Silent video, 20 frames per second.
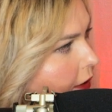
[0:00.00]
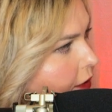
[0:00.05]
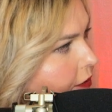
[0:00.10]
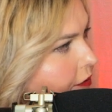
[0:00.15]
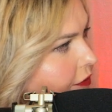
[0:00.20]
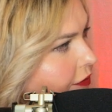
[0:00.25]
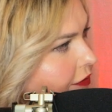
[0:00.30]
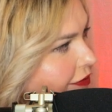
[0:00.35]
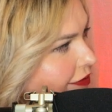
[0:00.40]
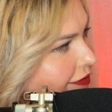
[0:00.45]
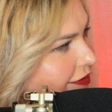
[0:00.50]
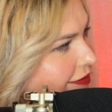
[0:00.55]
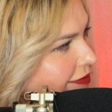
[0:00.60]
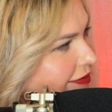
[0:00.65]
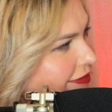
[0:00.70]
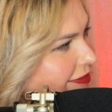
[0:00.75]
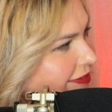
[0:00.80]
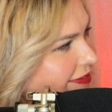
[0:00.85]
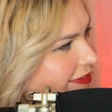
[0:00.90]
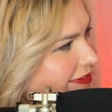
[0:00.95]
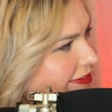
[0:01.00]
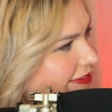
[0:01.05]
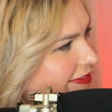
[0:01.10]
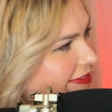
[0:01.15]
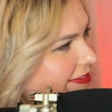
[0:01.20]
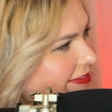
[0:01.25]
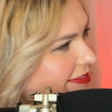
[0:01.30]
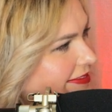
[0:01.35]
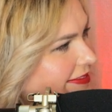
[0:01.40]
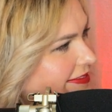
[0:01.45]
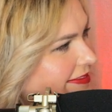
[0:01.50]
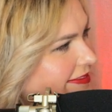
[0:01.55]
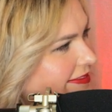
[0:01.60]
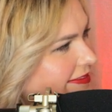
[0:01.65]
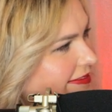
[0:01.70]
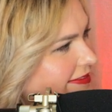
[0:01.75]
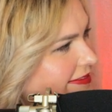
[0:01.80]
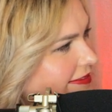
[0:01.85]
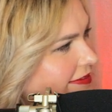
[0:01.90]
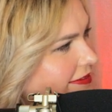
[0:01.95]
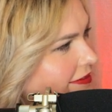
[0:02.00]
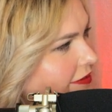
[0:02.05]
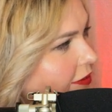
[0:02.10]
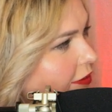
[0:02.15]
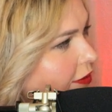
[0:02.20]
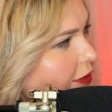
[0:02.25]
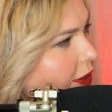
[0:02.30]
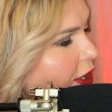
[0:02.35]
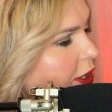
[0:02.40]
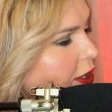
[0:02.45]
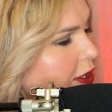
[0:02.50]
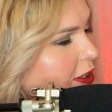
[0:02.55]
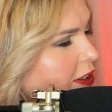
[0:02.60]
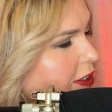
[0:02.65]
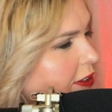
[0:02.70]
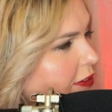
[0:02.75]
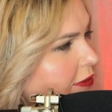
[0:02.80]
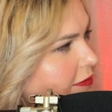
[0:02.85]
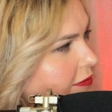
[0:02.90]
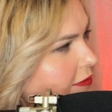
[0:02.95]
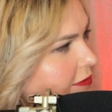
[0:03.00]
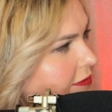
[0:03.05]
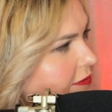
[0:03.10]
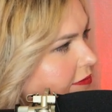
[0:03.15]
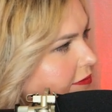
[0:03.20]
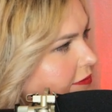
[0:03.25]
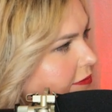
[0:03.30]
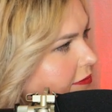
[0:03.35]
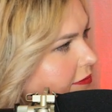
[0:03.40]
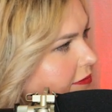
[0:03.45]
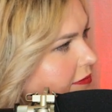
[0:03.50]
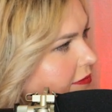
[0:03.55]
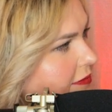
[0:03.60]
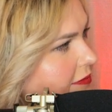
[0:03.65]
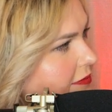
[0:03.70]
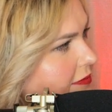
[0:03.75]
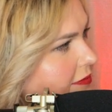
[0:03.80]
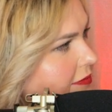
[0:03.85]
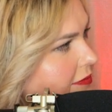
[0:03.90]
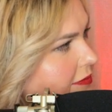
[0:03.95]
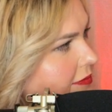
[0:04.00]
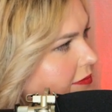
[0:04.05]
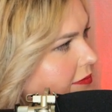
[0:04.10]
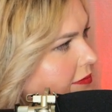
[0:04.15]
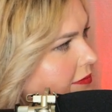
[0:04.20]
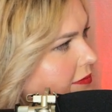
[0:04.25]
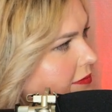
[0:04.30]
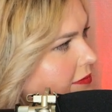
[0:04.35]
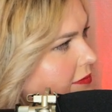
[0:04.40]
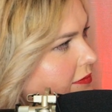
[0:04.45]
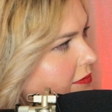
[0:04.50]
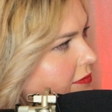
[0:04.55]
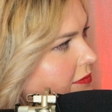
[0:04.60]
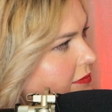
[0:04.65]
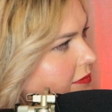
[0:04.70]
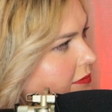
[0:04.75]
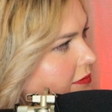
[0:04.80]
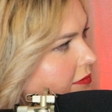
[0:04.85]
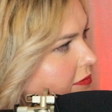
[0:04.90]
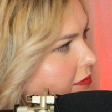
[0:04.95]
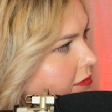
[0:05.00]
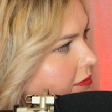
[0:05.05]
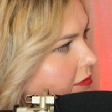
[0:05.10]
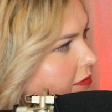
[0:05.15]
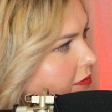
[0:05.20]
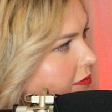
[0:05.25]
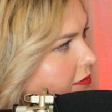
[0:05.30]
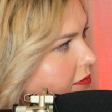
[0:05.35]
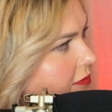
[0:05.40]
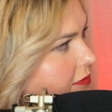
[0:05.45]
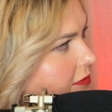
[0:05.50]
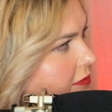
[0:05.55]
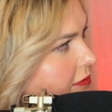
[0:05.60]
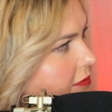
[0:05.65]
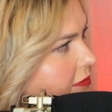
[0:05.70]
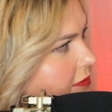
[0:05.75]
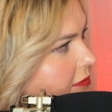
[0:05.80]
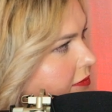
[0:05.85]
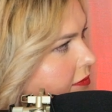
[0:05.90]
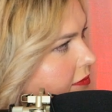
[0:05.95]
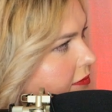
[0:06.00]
The person shown says nothing.